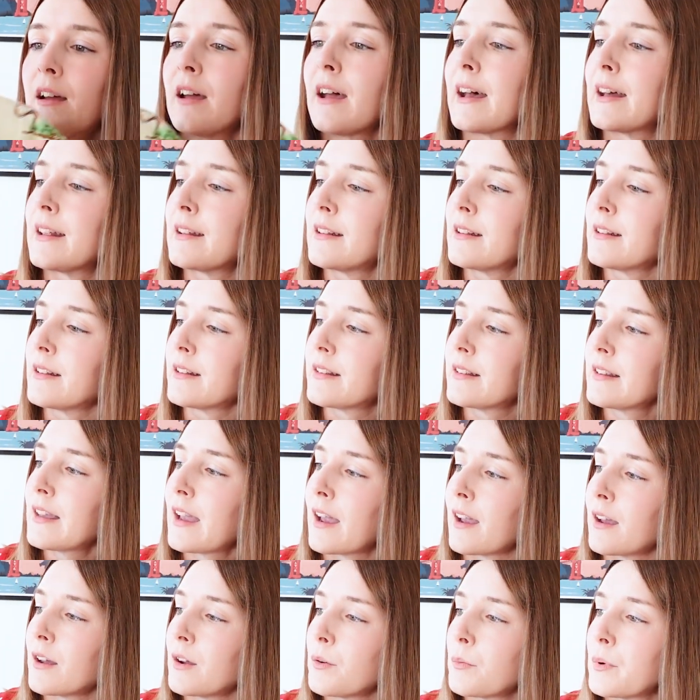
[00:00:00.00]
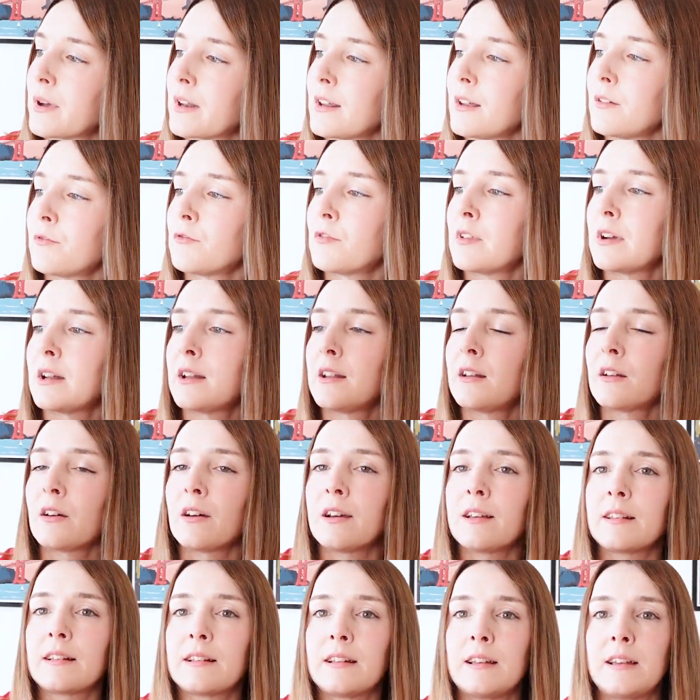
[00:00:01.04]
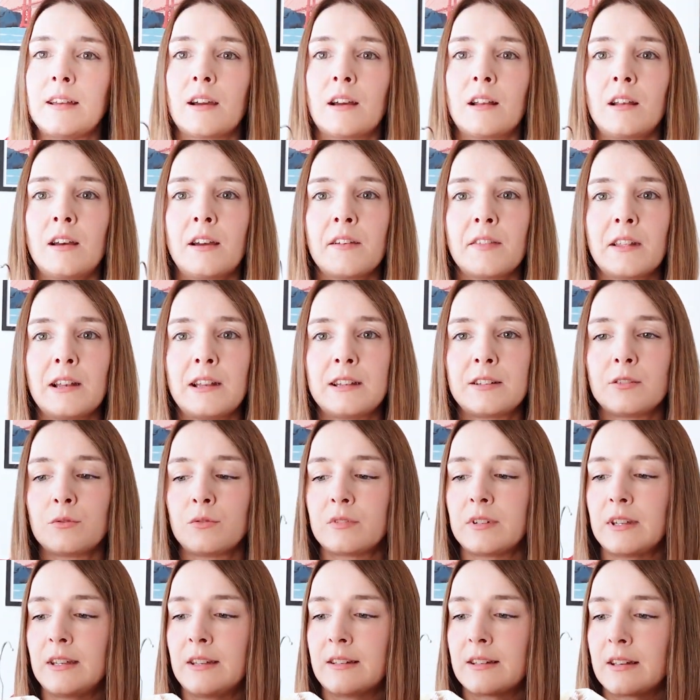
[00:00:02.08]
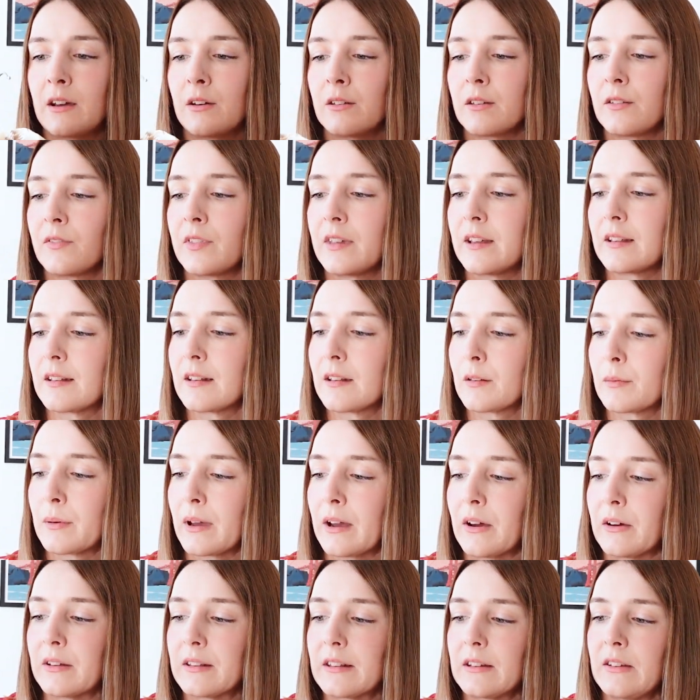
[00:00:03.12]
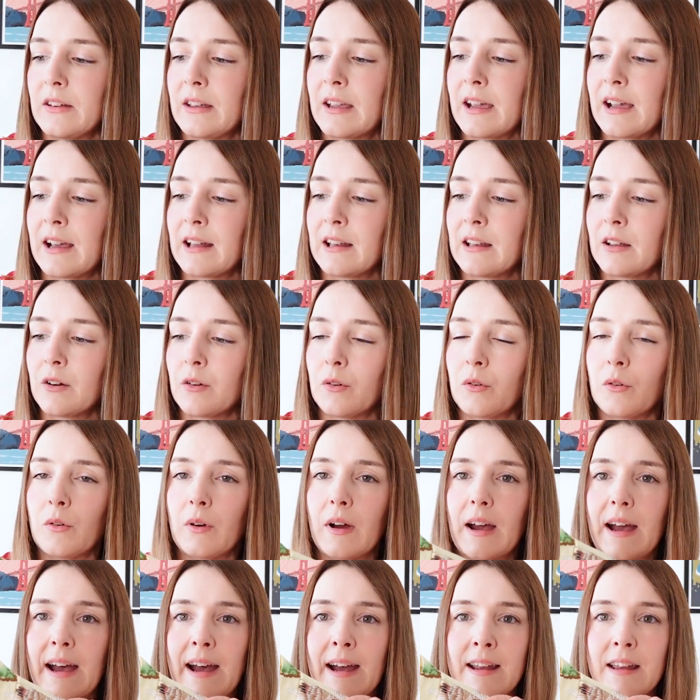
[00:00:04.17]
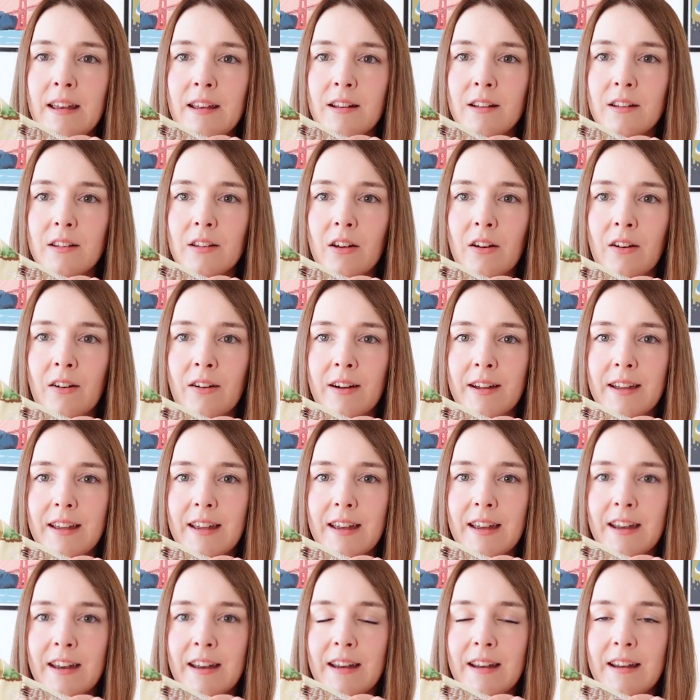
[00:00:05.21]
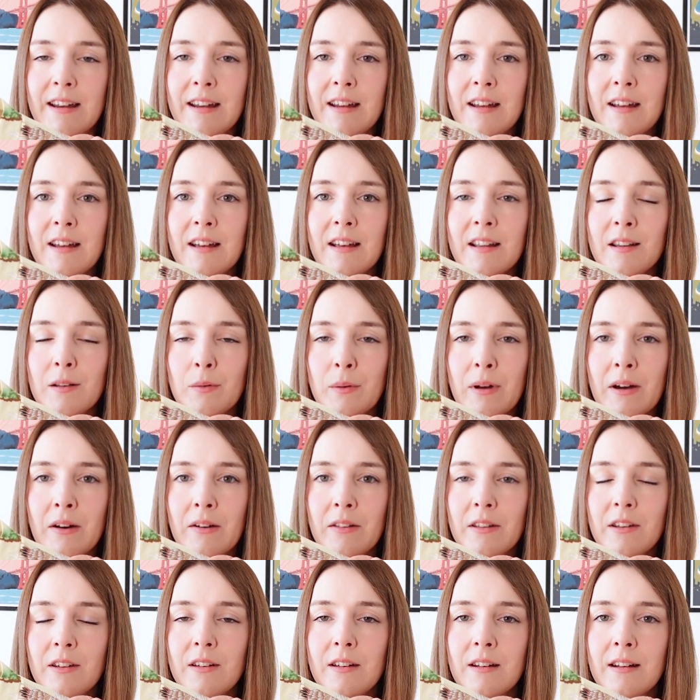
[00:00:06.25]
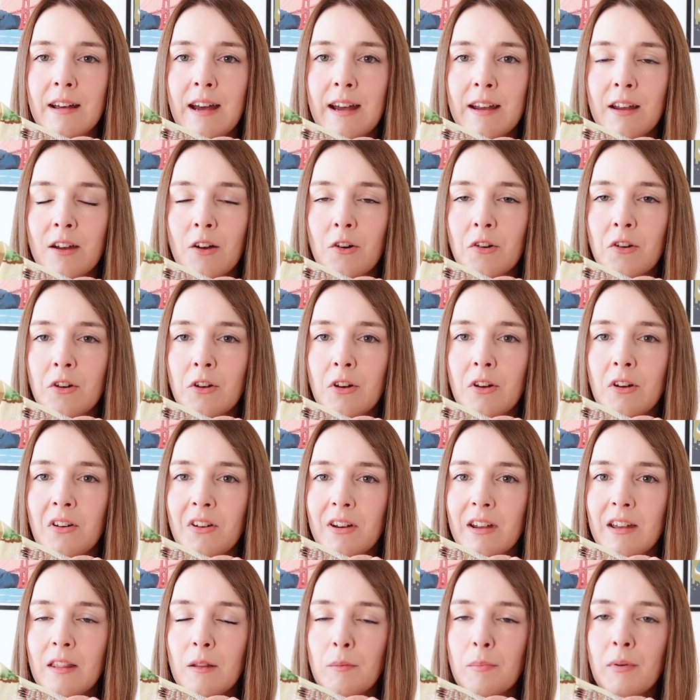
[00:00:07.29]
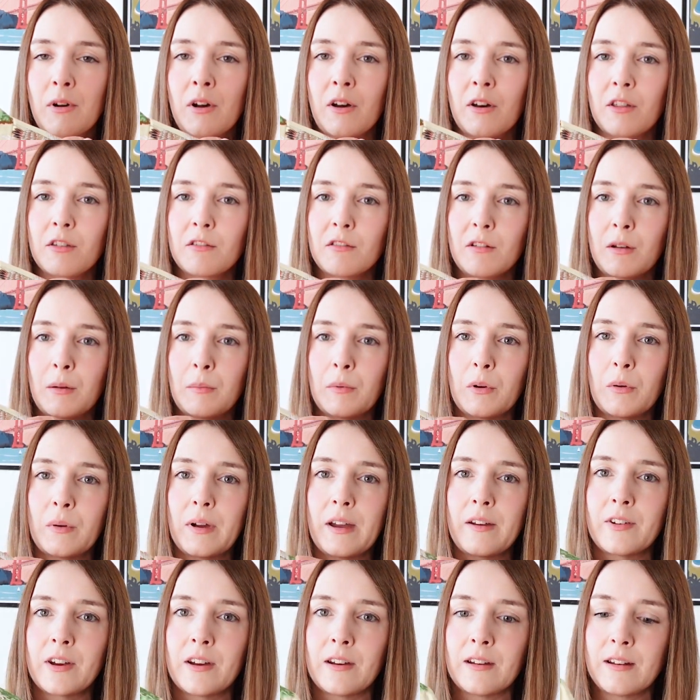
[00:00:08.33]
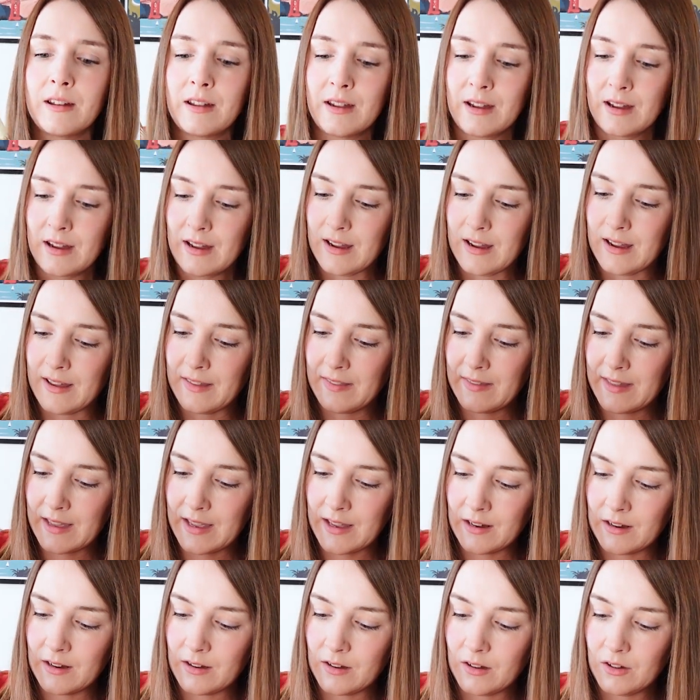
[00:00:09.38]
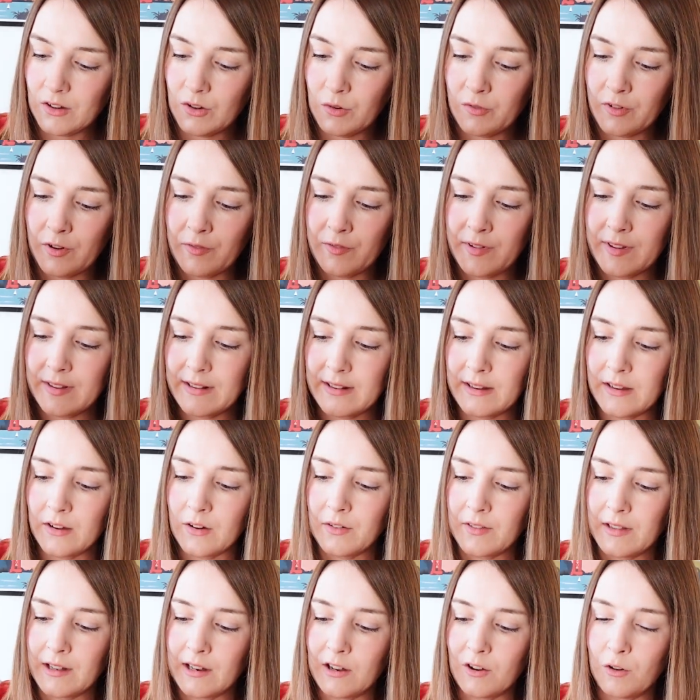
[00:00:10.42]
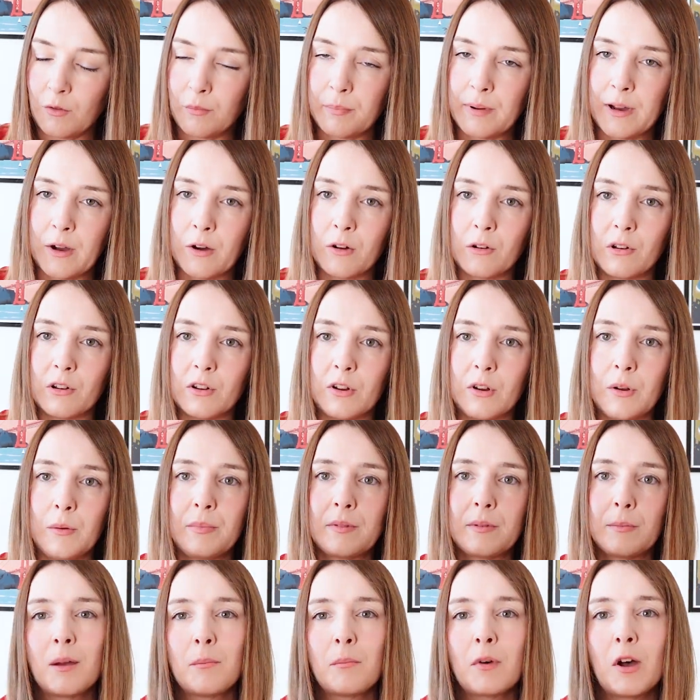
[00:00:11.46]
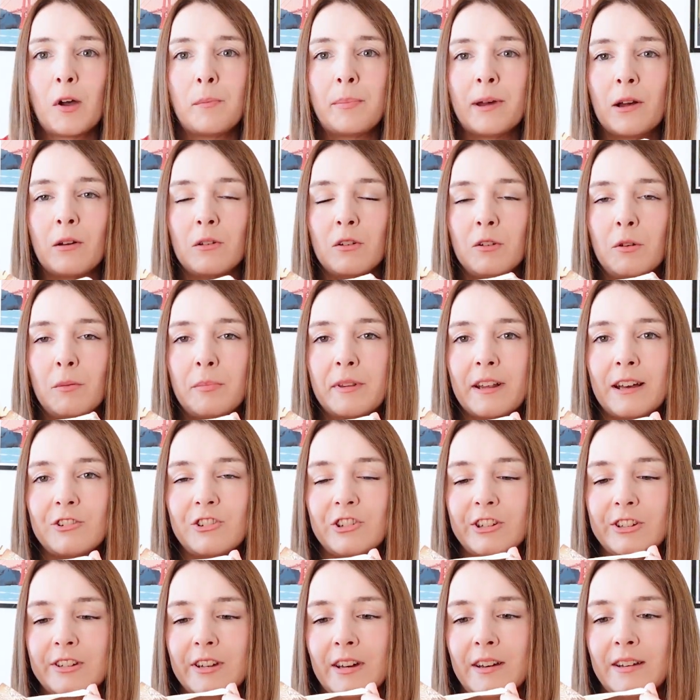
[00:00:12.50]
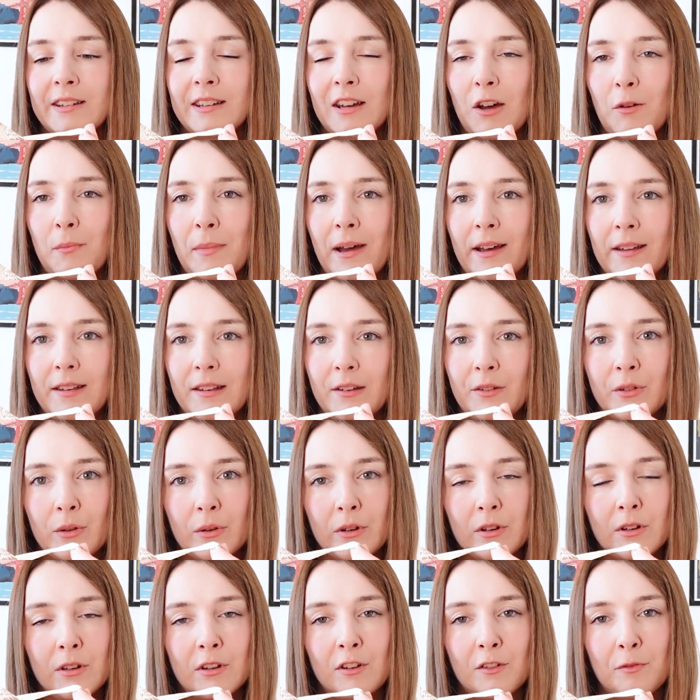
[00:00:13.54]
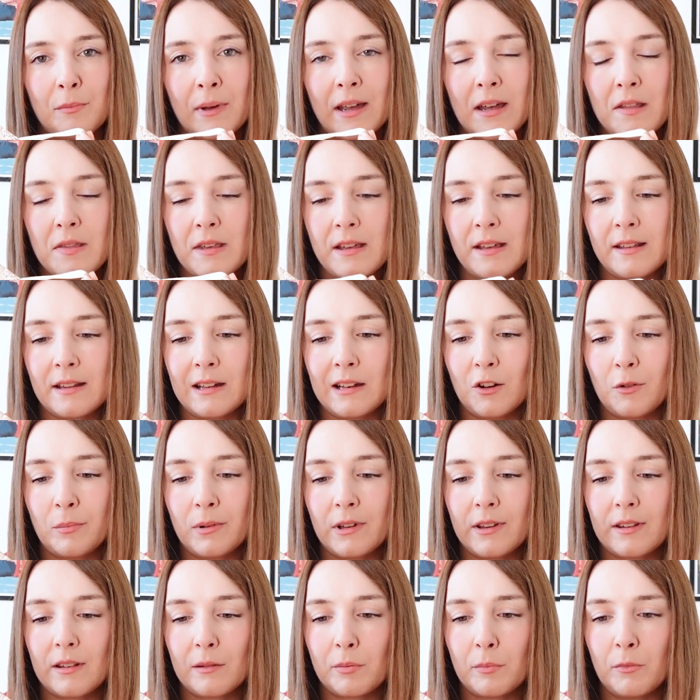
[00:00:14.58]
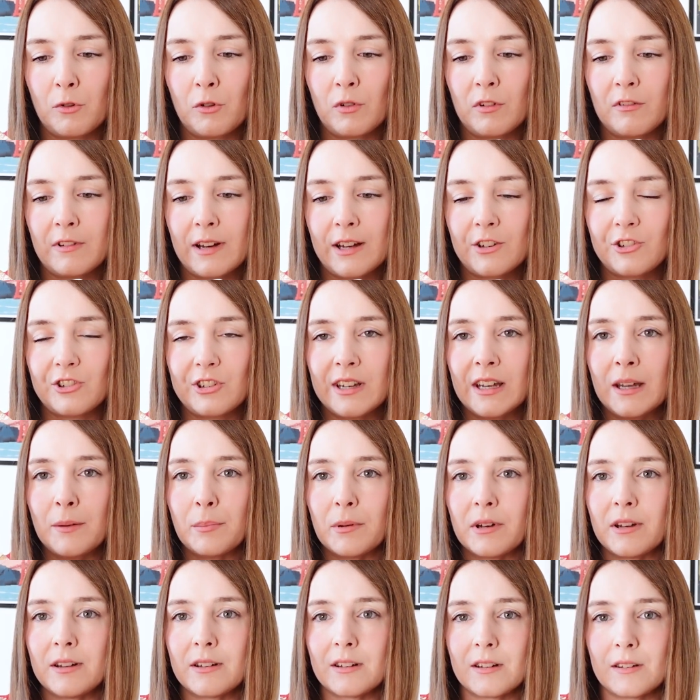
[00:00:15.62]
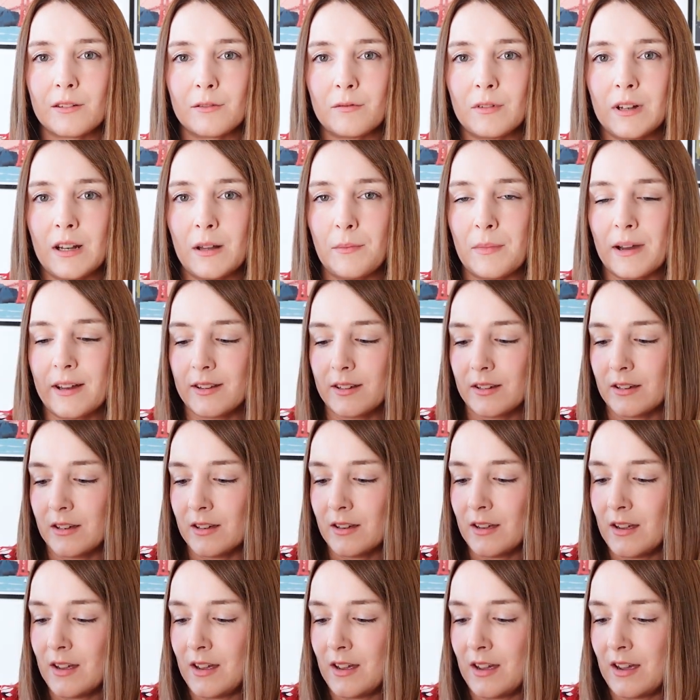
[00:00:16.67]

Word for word: And yeah, it went in really nicely. I like the little details of this as well. So you get a little hanging tie here as well that you can hang it on a hook in the bathroom or whatever and then you've obviously got the little belt loops. My belt loops actually turned out massive, so I could have made these a little bit smaller actually, but it doesn't really matter.